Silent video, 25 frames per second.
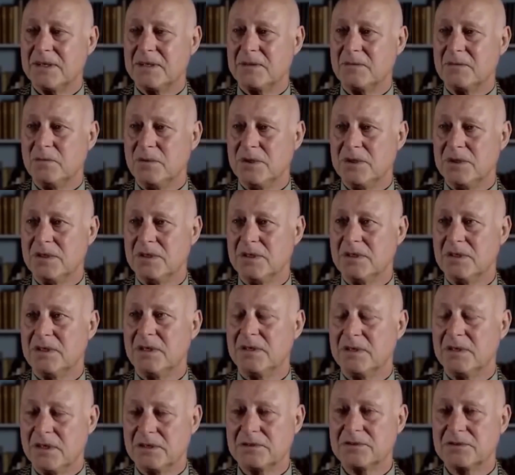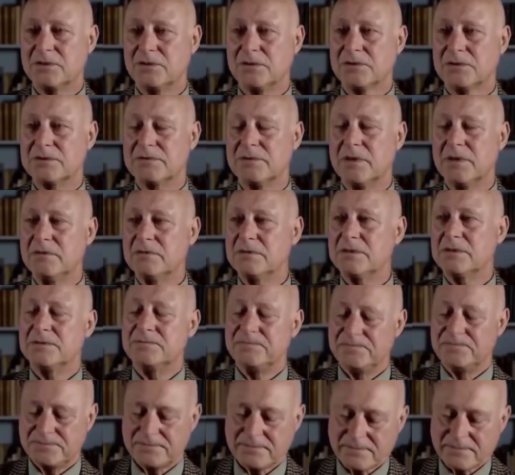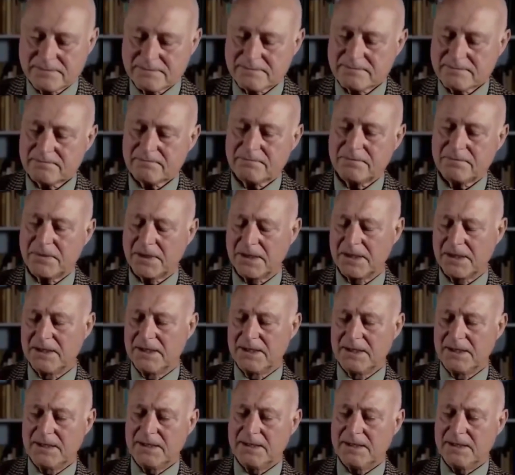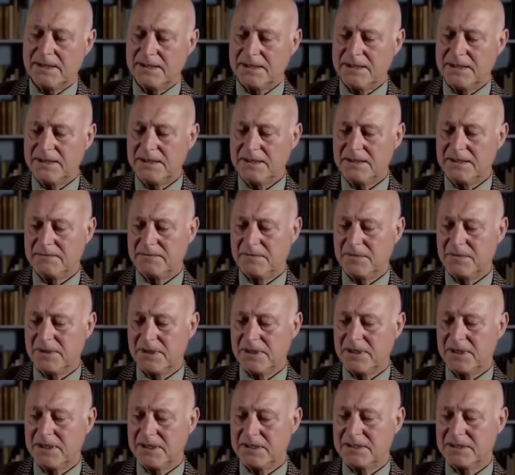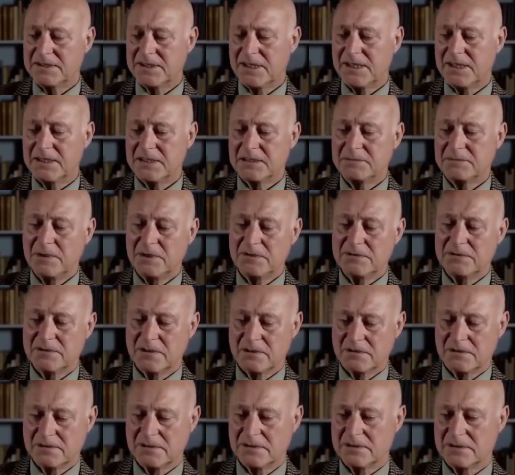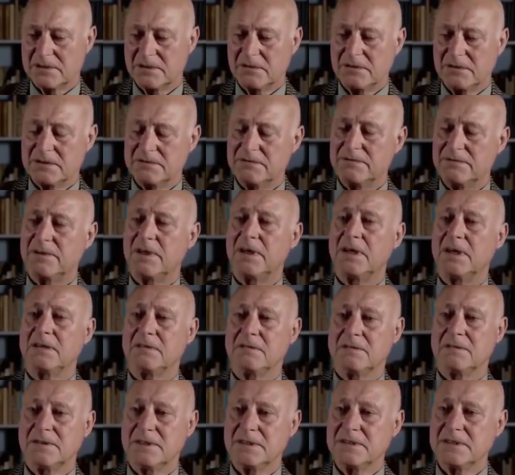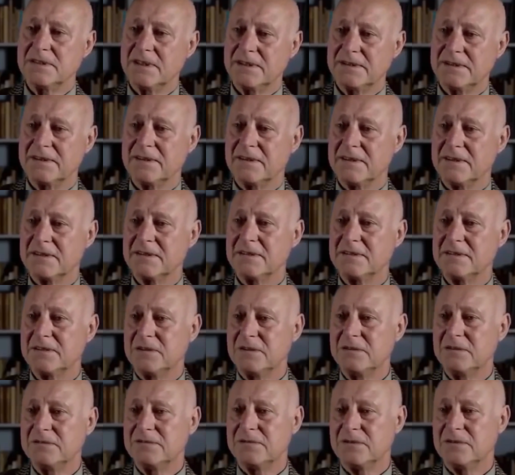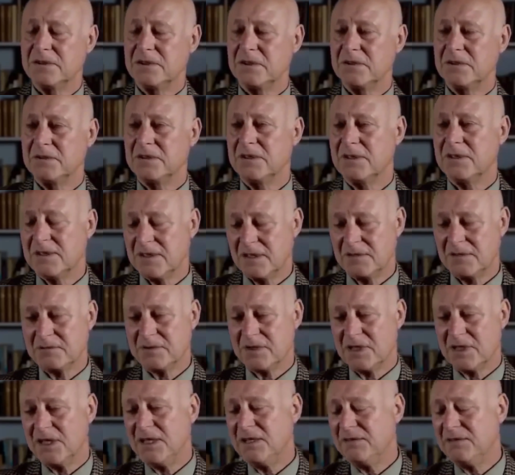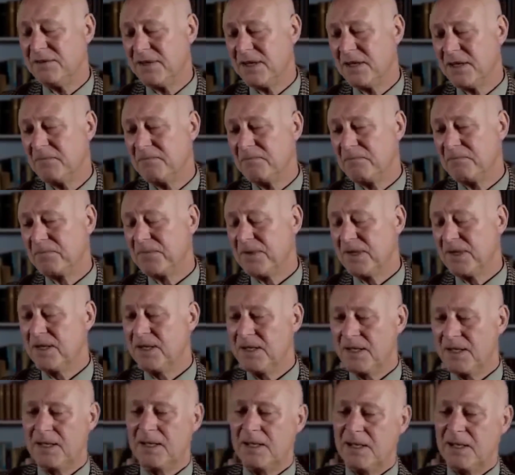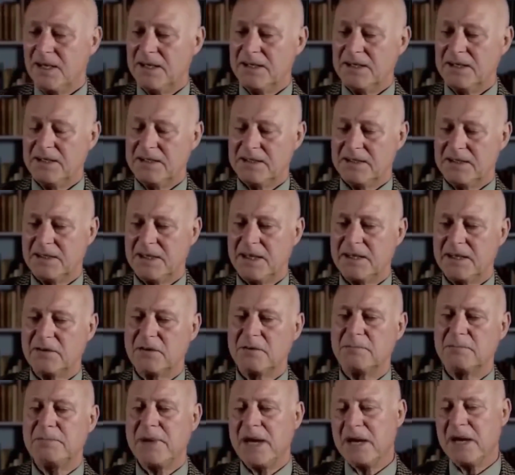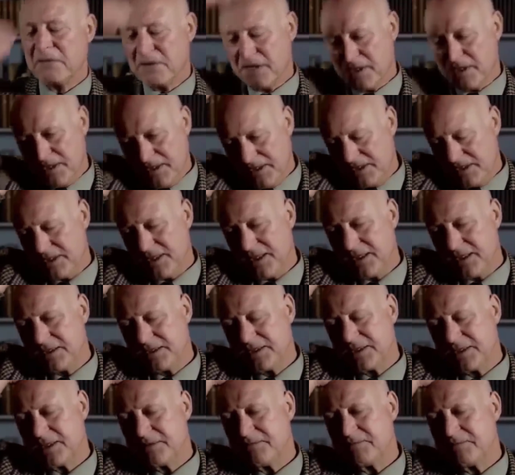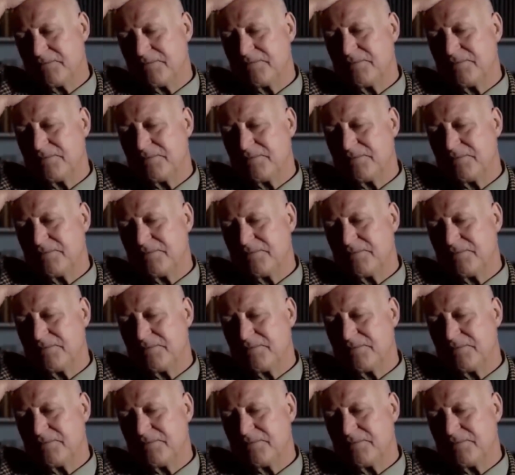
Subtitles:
with a sore throat. And he said, as most doctors do, it's viral, there's nothing I can do for you. And I was leaving, and he said, "Hang on, Barry," he said,